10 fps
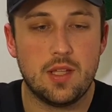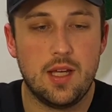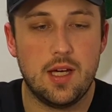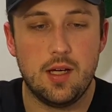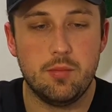
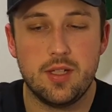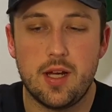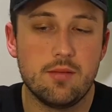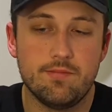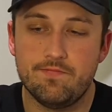and
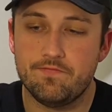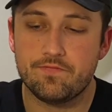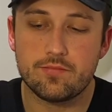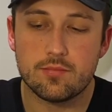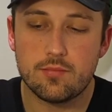
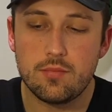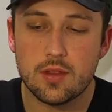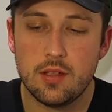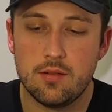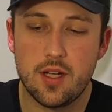
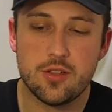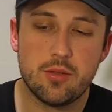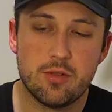not too